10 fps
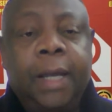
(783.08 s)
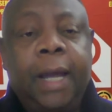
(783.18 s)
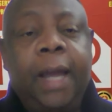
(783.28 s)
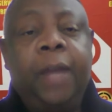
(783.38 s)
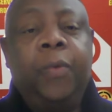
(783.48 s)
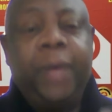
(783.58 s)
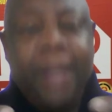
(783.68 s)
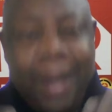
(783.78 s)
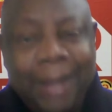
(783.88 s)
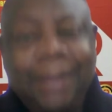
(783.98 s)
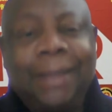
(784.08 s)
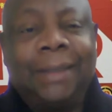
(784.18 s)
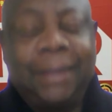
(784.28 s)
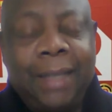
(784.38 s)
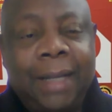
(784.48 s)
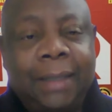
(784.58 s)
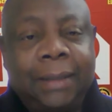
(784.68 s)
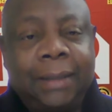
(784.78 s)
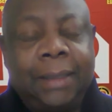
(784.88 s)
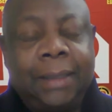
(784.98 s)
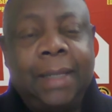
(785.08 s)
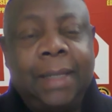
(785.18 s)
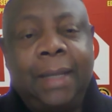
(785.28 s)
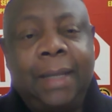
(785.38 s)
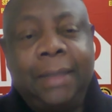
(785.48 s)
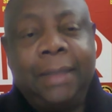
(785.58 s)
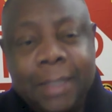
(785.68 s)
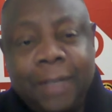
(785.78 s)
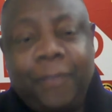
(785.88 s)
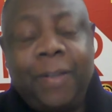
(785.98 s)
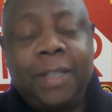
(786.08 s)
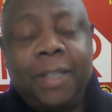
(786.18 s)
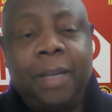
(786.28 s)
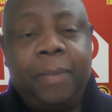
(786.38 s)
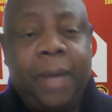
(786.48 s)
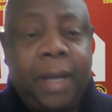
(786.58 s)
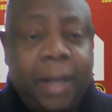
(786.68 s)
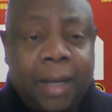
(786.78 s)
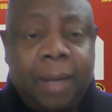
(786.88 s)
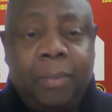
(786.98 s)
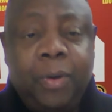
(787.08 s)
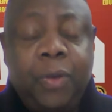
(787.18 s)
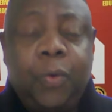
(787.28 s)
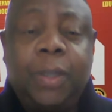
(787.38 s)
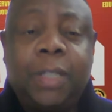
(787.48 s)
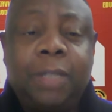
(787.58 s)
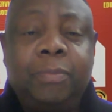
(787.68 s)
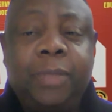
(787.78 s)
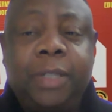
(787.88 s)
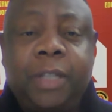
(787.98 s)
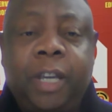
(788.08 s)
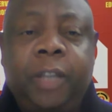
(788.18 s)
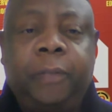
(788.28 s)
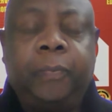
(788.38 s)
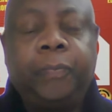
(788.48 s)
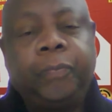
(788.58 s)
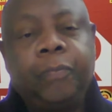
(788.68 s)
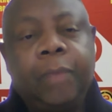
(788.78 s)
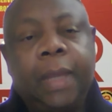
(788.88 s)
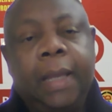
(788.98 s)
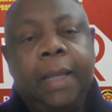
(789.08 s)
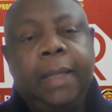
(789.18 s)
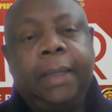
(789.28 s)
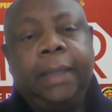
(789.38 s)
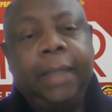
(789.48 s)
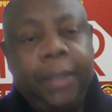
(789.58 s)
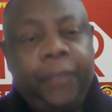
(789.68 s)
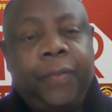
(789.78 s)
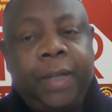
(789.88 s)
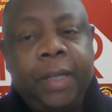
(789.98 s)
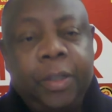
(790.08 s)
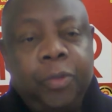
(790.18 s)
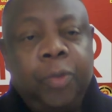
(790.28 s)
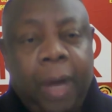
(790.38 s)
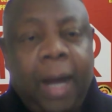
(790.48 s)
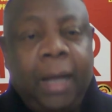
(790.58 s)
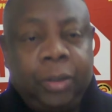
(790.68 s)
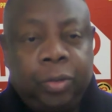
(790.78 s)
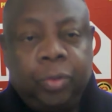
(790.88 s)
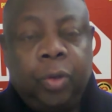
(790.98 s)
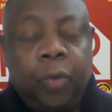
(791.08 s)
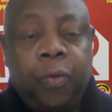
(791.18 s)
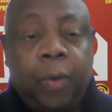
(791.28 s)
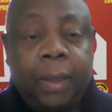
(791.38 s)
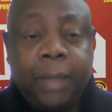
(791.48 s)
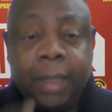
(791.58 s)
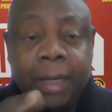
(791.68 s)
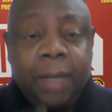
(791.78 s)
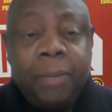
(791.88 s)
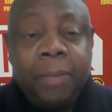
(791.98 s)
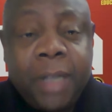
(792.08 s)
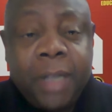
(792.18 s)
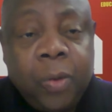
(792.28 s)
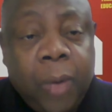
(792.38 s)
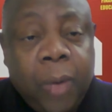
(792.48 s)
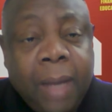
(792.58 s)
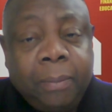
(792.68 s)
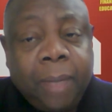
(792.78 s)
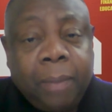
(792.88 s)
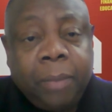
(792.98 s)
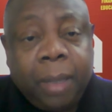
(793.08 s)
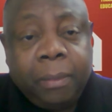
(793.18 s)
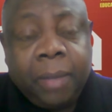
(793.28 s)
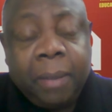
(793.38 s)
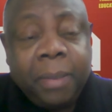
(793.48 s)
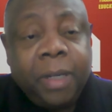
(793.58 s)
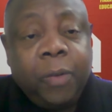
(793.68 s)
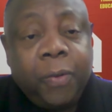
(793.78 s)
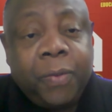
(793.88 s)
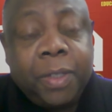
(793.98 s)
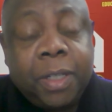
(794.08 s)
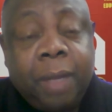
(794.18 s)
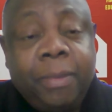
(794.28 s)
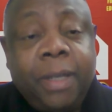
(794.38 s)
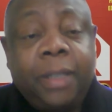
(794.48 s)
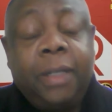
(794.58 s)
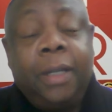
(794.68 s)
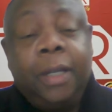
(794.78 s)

And we understand that this is the first game. And Gamondi was simply saying, if you are to go forward, and let me tell you why I'm dealing with the subject.